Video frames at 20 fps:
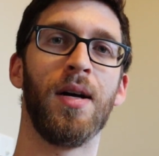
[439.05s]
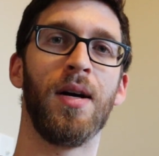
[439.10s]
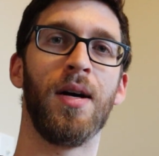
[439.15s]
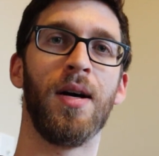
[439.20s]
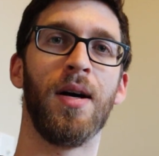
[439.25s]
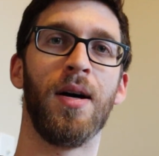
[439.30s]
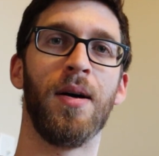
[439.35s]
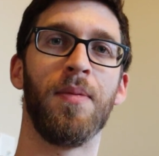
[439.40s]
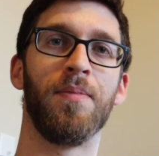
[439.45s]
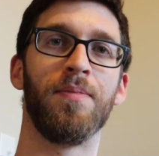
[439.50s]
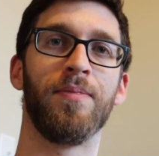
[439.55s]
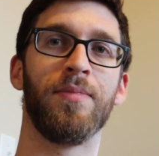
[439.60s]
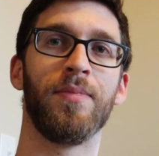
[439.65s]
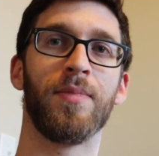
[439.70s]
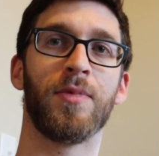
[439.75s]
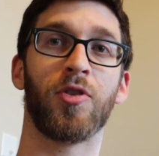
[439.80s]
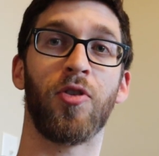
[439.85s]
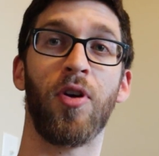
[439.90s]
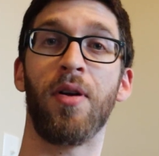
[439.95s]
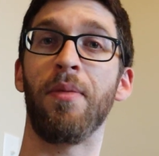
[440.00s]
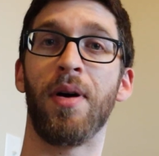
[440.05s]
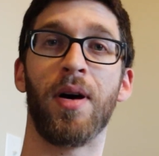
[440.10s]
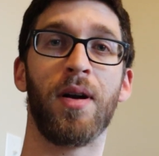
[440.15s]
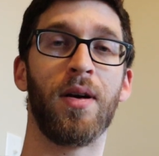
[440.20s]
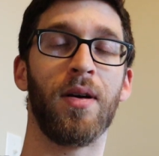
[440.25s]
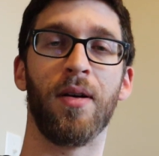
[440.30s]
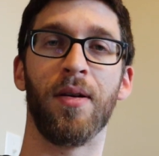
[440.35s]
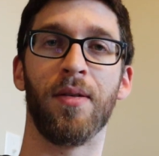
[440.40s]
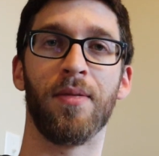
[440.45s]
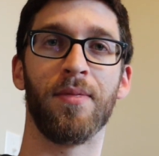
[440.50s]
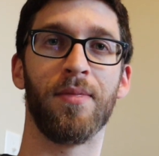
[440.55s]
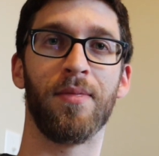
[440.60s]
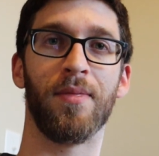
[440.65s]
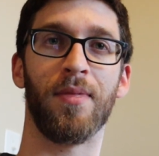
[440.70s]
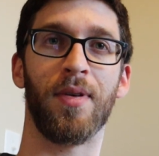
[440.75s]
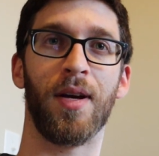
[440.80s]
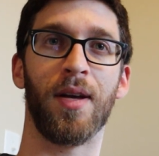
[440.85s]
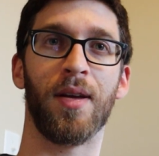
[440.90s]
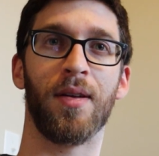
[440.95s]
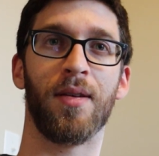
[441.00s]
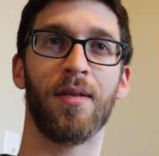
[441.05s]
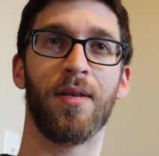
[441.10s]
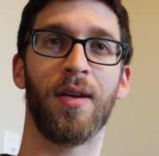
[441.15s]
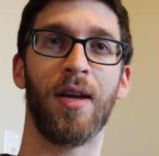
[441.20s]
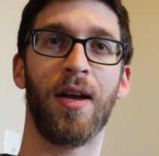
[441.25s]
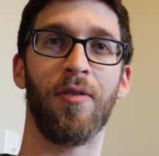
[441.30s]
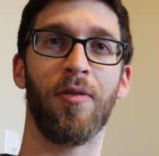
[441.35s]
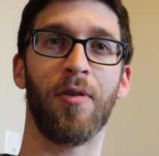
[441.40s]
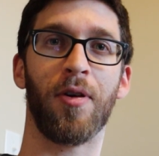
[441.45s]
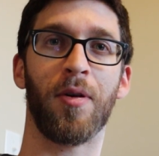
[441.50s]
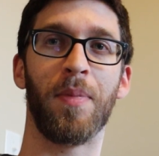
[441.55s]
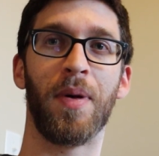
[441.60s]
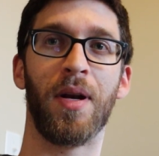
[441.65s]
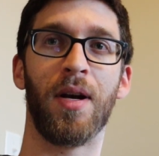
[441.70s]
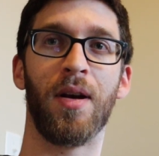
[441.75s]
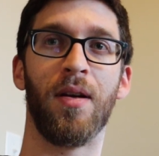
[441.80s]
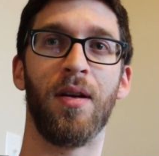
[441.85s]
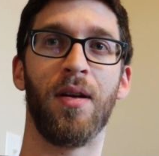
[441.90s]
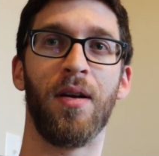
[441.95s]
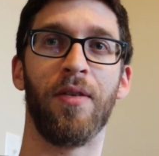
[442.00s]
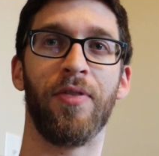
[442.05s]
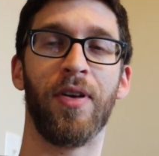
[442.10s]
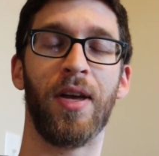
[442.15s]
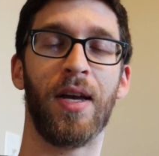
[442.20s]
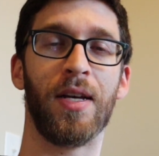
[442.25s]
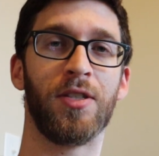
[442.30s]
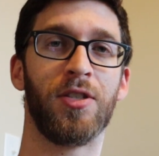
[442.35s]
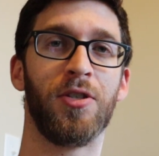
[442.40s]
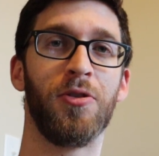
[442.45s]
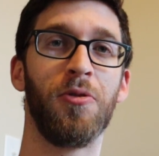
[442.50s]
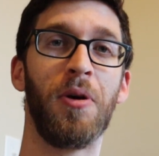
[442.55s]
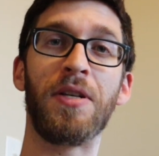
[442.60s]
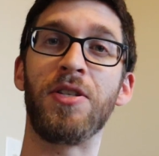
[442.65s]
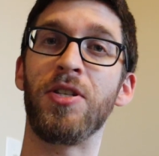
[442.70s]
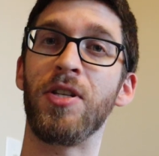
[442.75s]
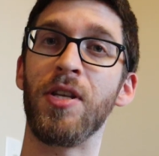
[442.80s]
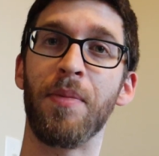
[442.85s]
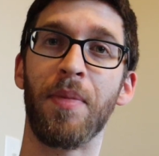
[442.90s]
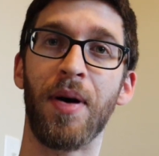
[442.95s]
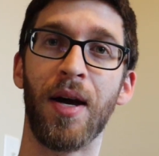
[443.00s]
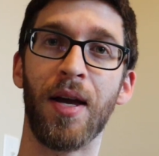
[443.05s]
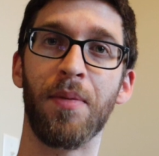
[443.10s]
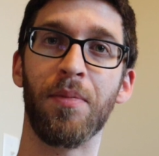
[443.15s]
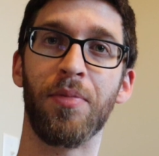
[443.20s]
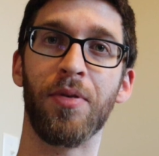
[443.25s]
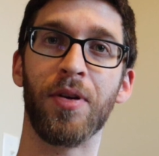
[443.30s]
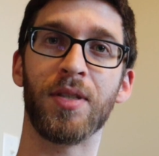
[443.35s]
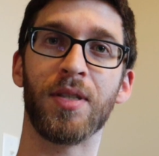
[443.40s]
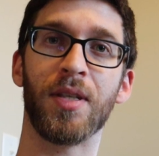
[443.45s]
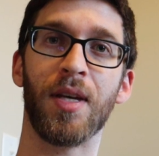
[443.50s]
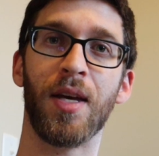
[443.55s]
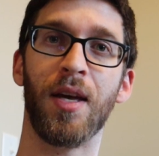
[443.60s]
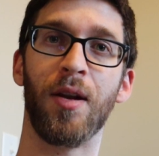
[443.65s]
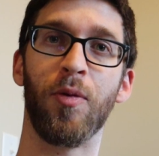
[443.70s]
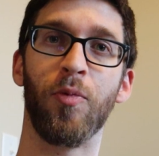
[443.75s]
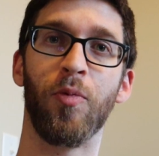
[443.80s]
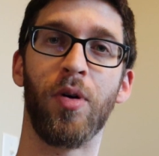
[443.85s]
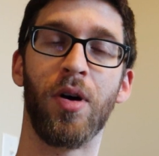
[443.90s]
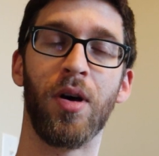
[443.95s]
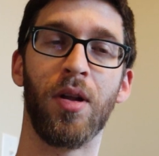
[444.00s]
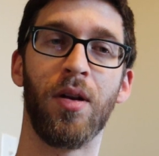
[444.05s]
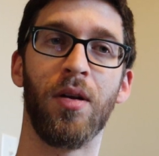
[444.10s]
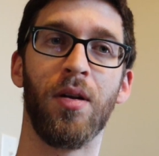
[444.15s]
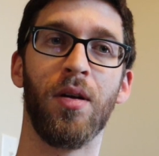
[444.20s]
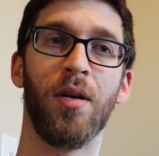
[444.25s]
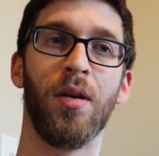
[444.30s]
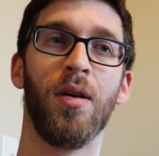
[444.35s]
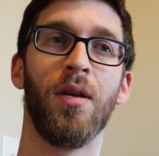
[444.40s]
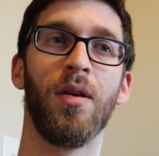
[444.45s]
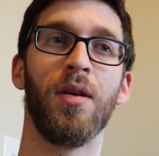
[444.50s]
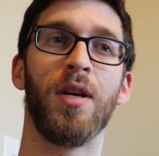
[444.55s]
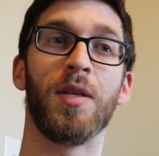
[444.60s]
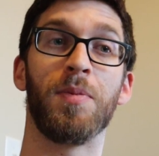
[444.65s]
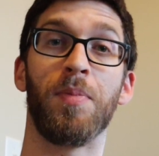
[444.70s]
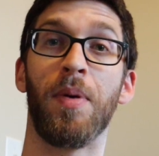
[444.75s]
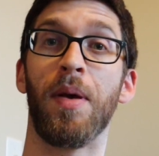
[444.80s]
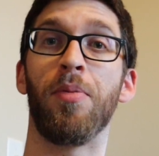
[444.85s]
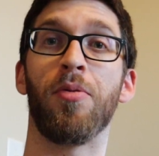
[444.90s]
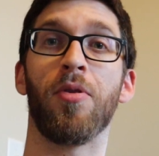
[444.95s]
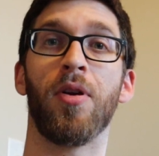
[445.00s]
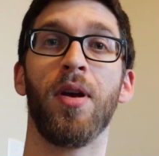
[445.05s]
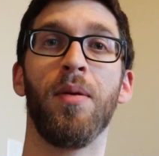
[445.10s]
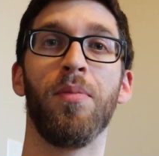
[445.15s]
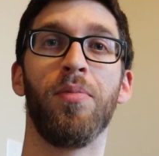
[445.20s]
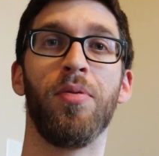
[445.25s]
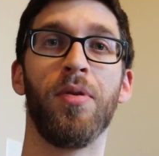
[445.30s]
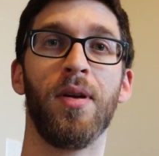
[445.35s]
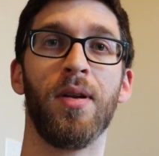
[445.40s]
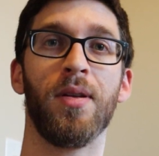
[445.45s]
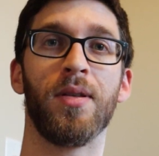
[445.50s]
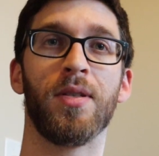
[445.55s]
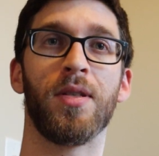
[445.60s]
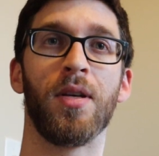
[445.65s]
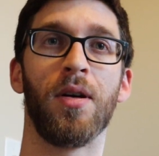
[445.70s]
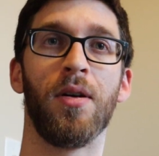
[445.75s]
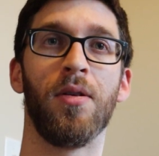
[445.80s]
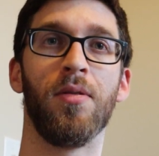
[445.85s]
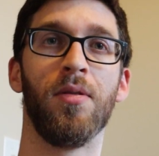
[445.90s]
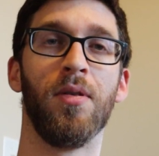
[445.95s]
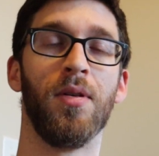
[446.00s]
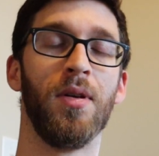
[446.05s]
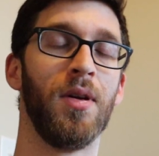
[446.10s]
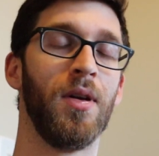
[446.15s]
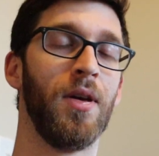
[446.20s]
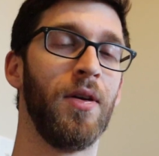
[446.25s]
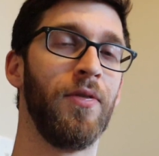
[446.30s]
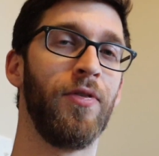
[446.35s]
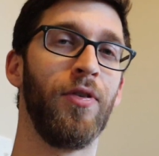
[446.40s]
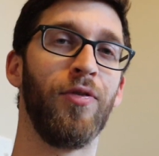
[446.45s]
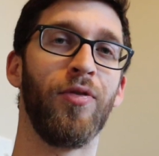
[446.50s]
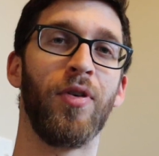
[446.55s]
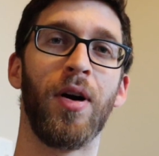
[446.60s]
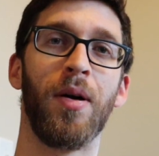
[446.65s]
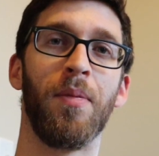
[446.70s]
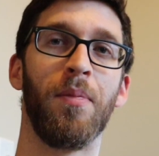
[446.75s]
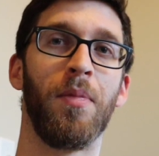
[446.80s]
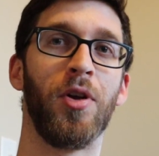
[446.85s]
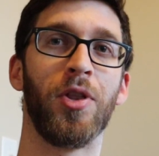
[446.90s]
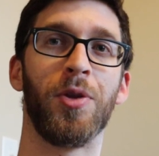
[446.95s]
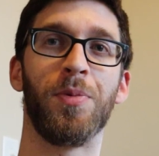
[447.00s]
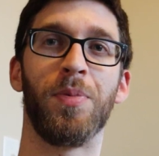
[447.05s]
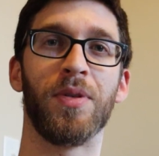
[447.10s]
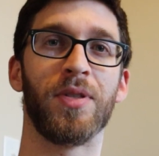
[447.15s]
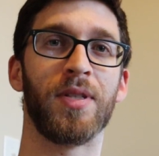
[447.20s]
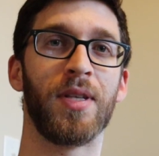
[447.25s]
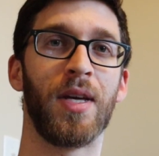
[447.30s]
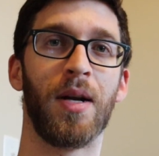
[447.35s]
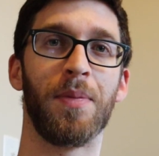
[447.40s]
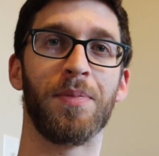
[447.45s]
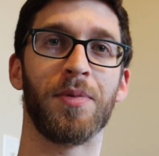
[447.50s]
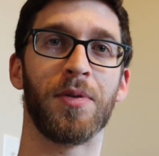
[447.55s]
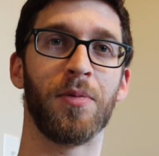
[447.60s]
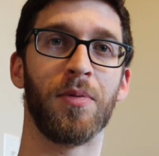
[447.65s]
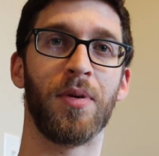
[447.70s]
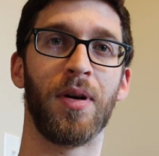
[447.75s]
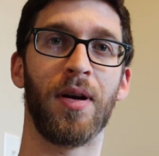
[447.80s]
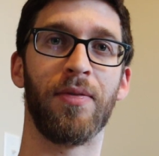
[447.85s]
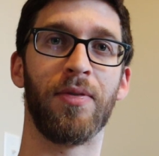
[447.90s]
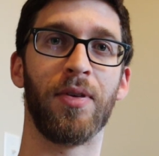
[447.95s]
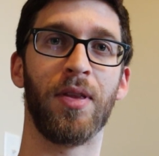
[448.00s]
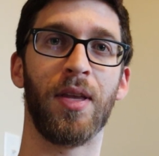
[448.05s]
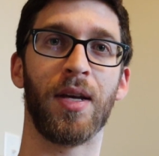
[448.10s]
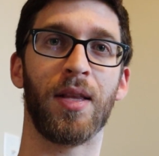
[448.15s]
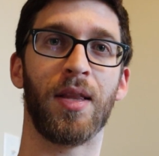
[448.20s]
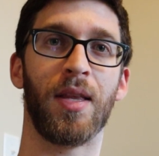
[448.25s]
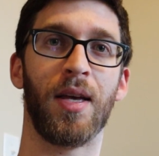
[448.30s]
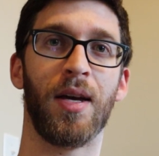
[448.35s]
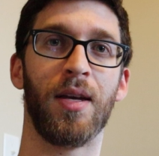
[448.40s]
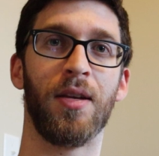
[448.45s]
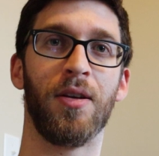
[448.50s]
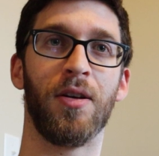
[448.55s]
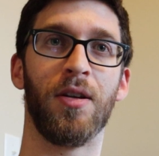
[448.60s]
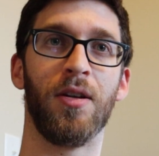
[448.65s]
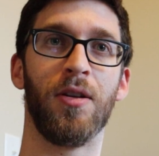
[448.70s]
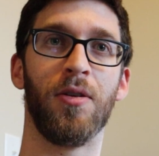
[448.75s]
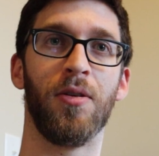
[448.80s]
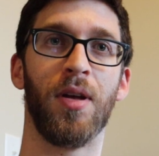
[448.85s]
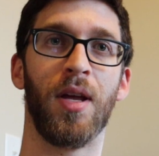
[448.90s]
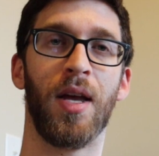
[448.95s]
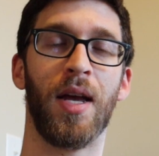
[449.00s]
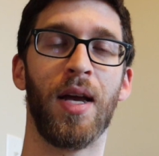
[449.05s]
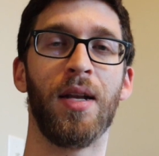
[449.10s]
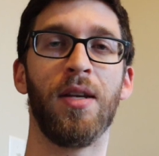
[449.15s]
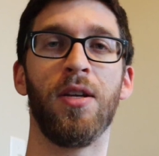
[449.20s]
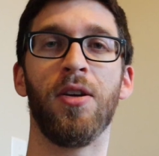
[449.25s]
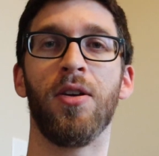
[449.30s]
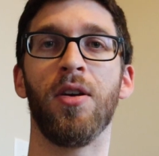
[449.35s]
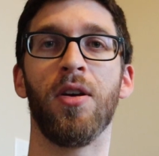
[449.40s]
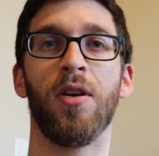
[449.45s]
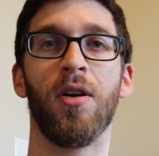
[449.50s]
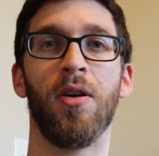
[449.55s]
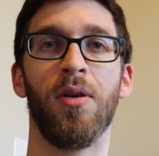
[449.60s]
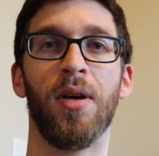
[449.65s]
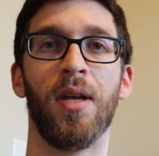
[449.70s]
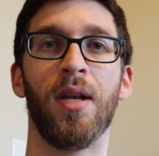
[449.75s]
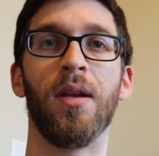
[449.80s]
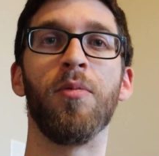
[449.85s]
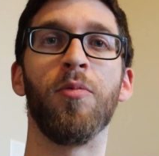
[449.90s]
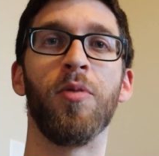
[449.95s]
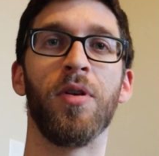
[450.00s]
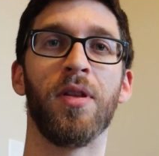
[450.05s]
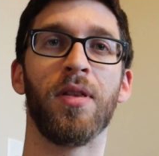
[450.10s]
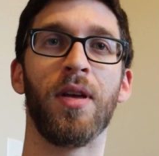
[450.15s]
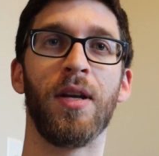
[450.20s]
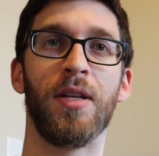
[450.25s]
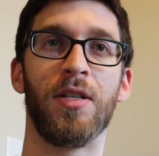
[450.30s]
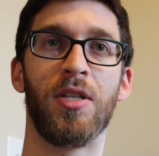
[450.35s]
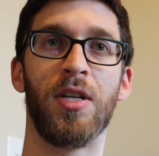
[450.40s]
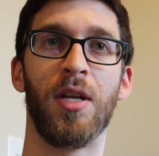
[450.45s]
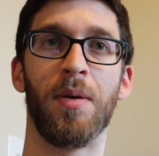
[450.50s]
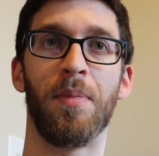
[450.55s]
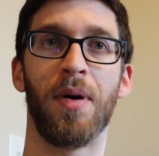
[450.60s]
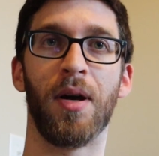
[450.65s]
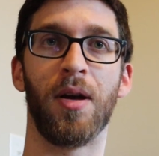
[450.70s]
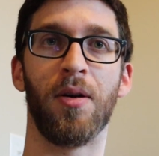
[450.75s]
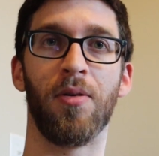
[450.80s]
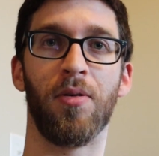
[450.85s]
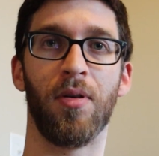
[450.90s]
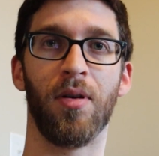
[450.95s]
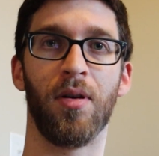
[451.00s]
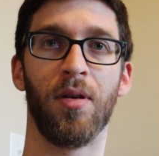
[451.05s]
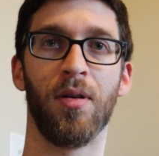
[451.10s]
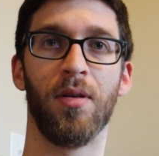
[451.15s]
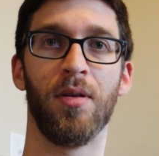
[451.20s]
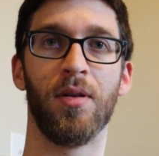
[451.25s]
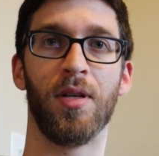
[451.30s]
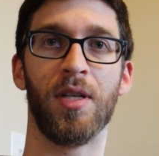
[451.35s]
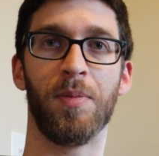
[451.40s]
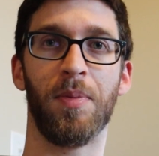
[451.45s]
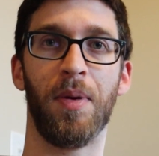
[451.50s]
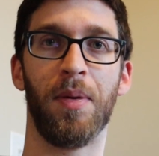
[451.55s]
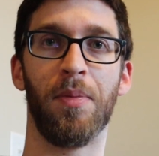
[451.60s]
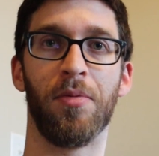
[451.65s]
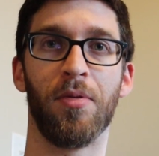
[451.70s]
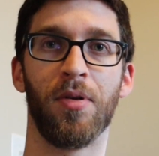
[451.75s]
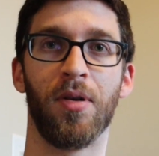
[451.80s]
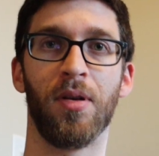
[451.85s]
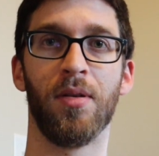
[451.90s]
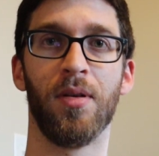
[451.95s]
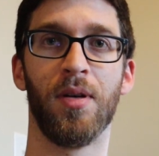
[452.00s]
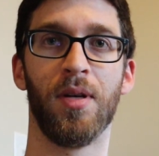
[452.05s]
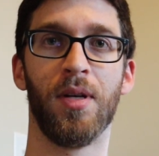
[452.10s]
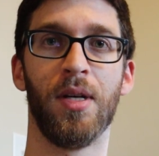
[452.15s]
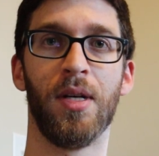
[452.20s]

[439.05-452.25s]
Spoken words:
It's a great monitor. I can't recommend it enough. It has 2 HDMI inputs and 1 DisplayPort input. So if you've got multiple setups or whatever like that, you can do it, and you can go in with HDMI or DisplayPort.